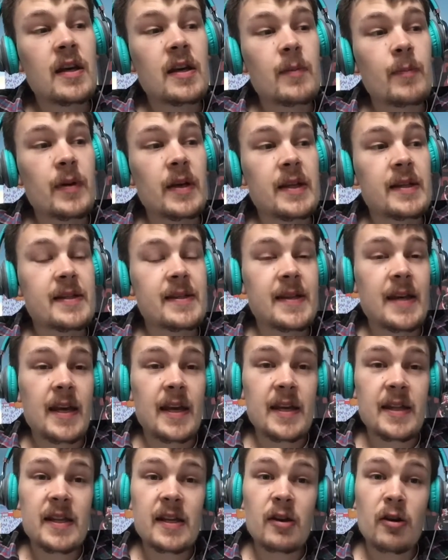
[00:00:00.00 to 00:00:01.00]
But
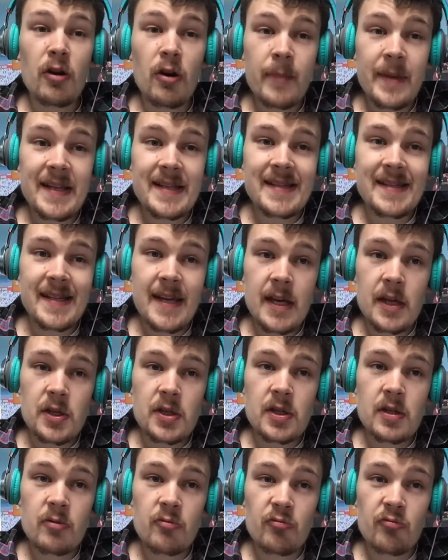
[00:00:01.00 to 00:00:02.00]
in the comments
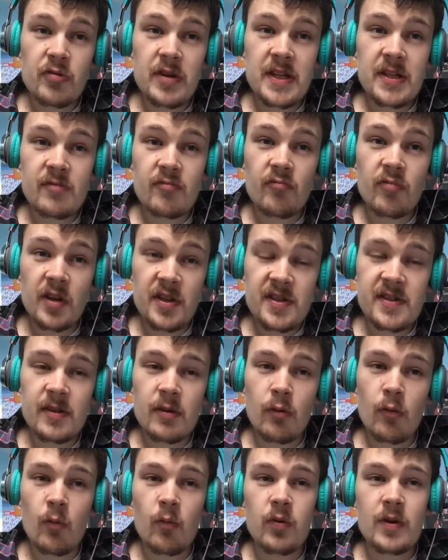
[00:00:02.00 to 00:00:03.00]
section, Rhys
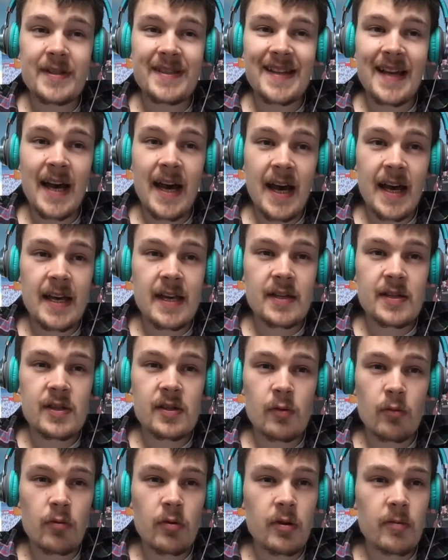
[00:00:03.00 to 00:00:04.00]
Russell was the highest
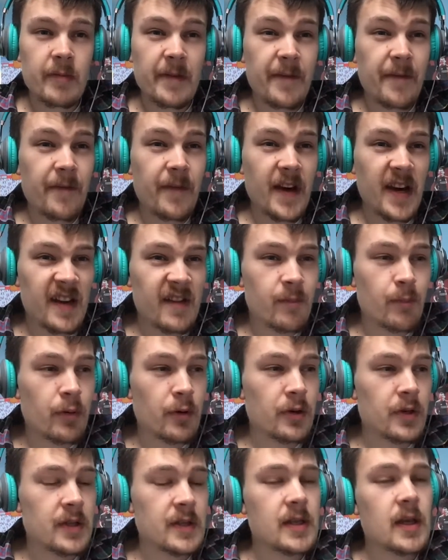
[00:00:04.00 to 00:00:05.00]
scorer with 5
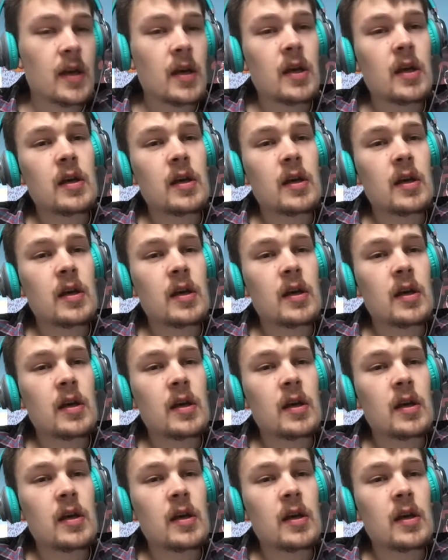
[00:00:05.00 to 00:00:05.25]
points.